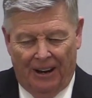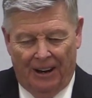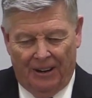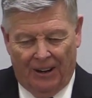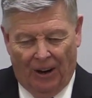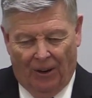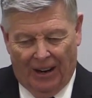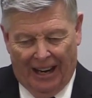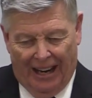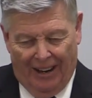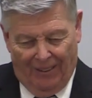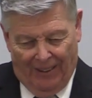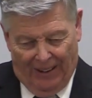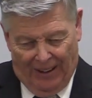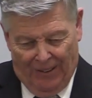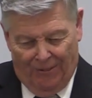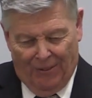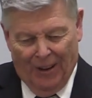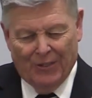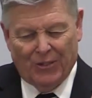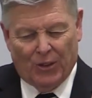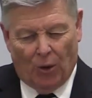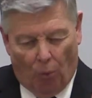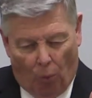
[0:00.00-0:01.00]
No, he, he
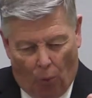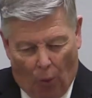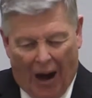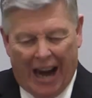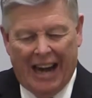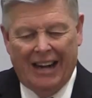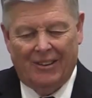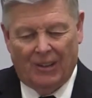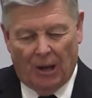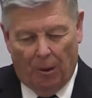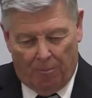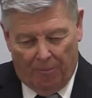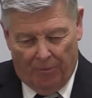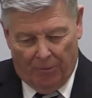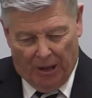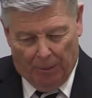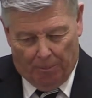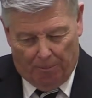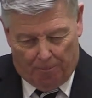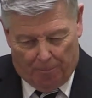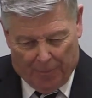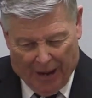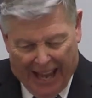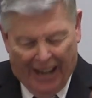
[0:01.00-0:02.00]
felt the weight, the, the
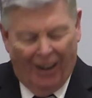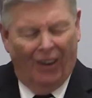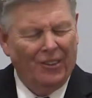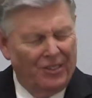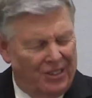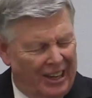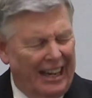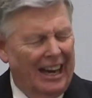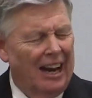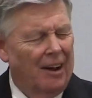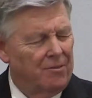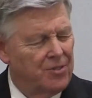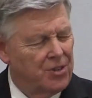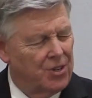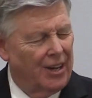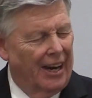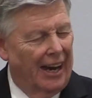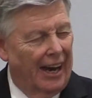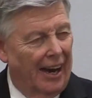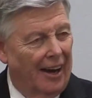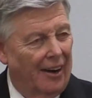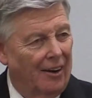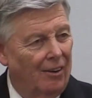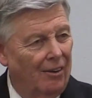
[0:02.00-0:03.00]
penalty of
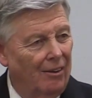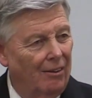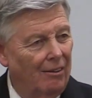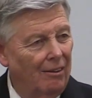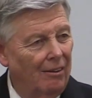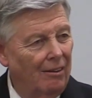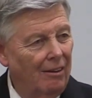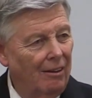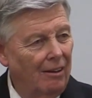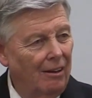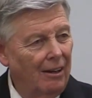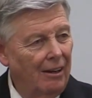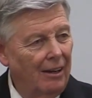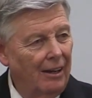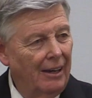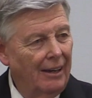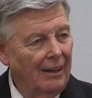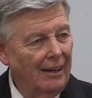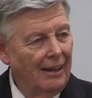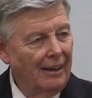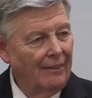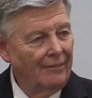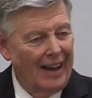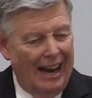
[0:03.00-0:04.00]
sin.
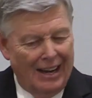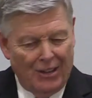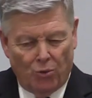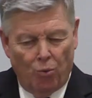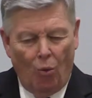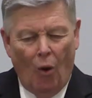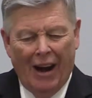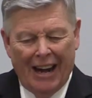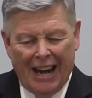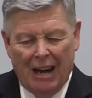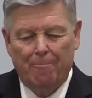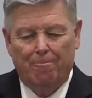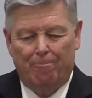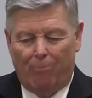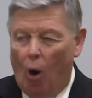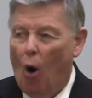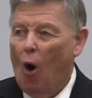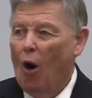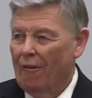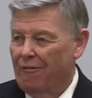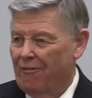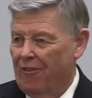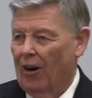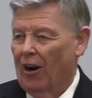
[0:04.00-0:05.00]
That's what he
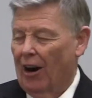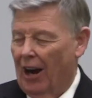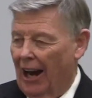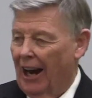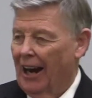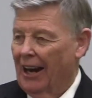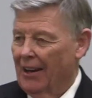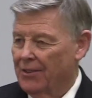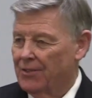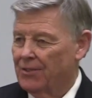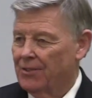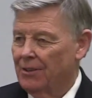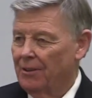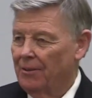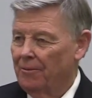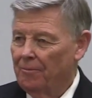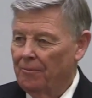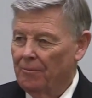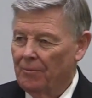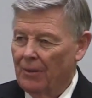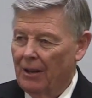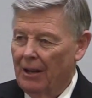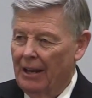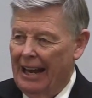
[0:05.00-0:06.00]
bore for us.
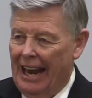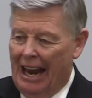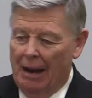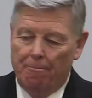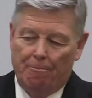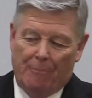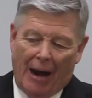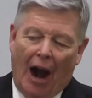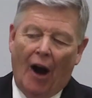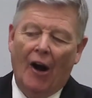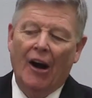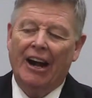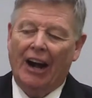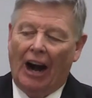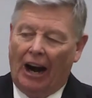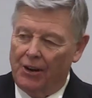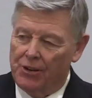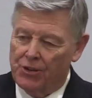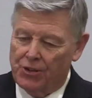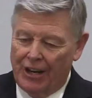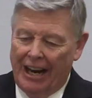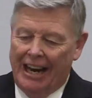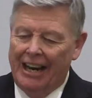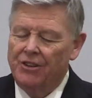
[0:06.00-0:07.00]
In bearing our
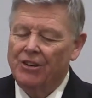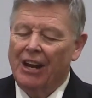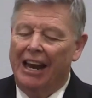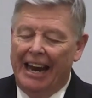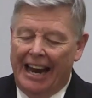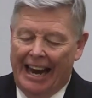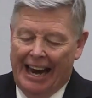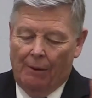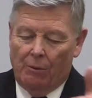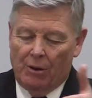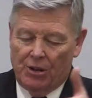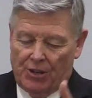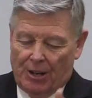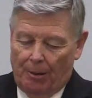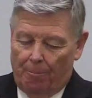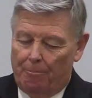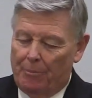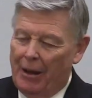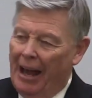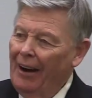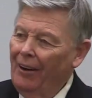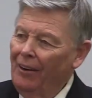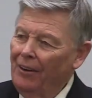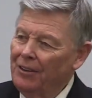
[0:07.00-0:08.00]
sins, it was the
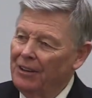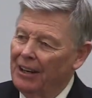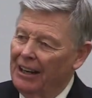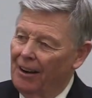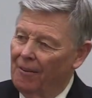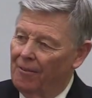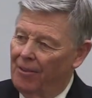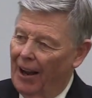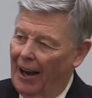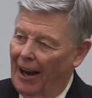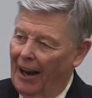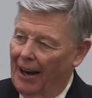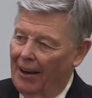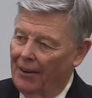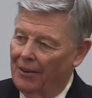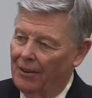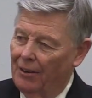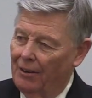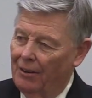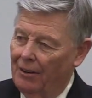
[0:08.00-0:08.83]
penalty of that.